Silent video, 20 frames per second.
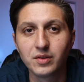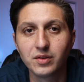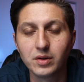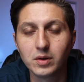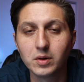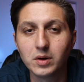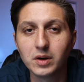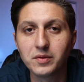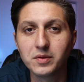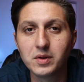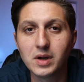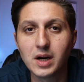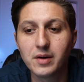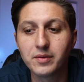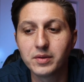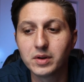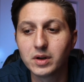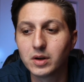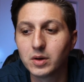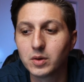So if you
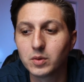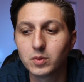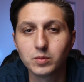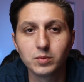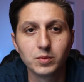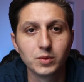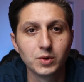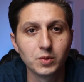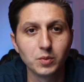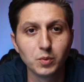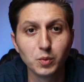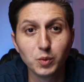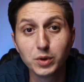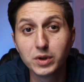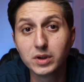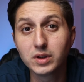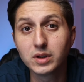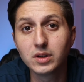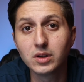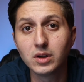have a
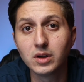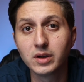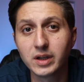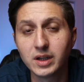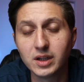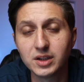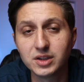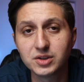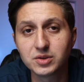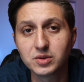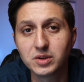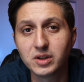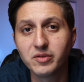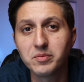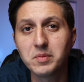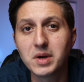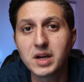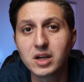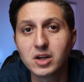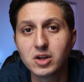really long history
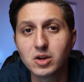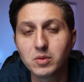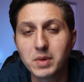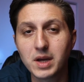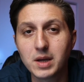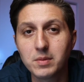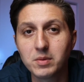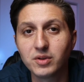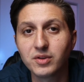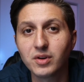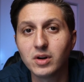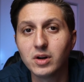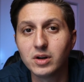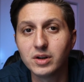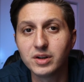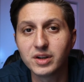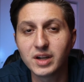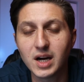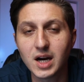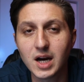of making your payments
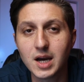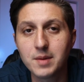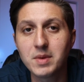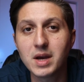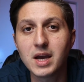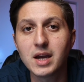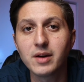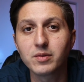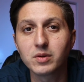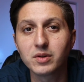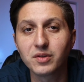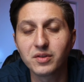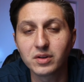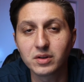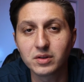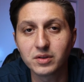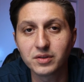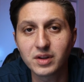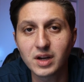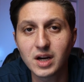on time every
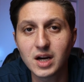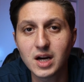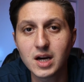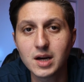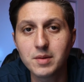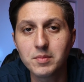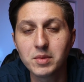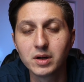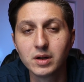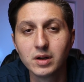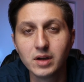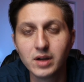single time,